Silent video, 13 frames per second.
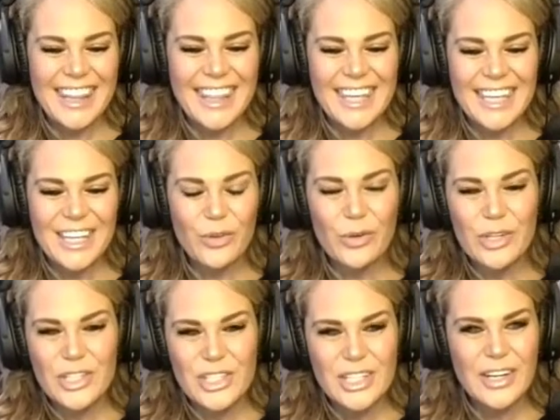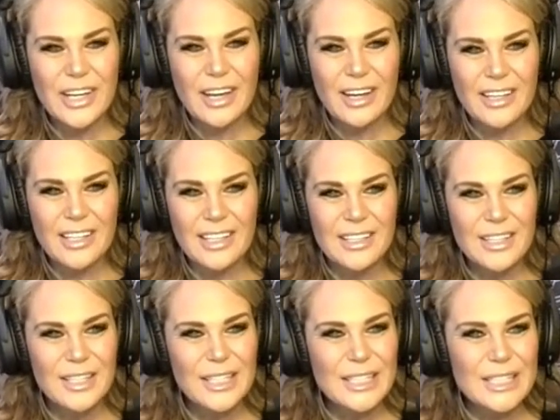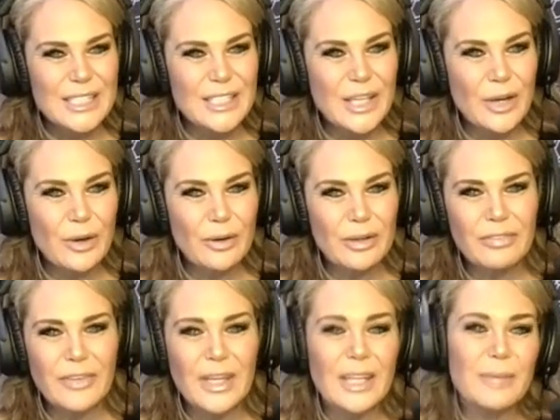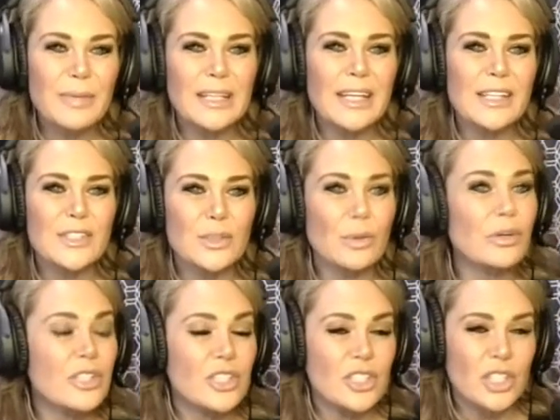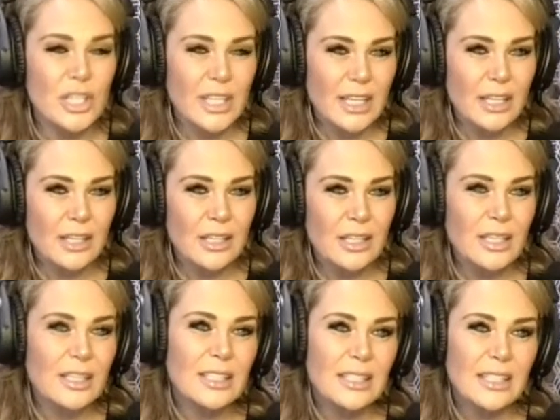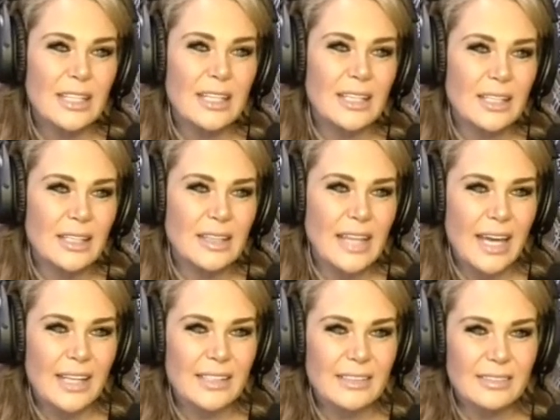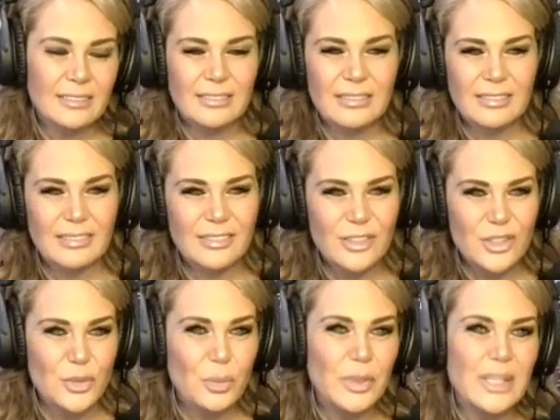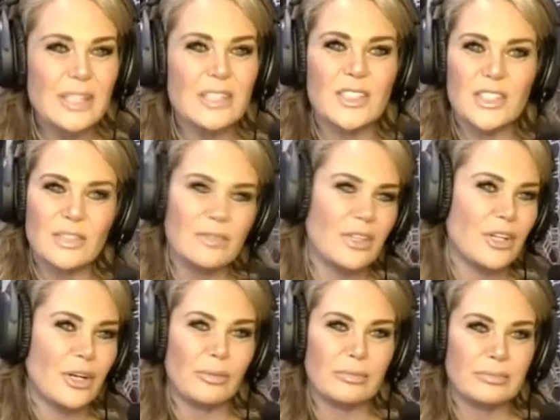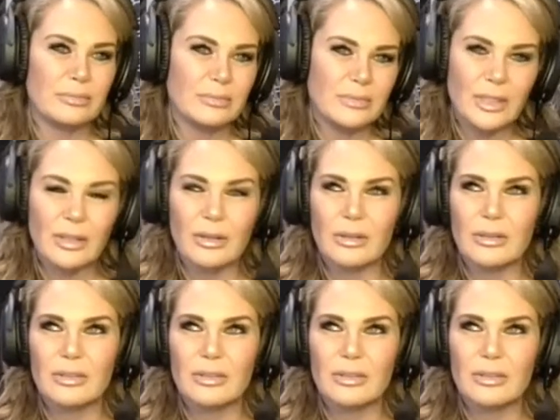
then orange teriyaki. So if anybody likes orange chicken, that sweet, oh,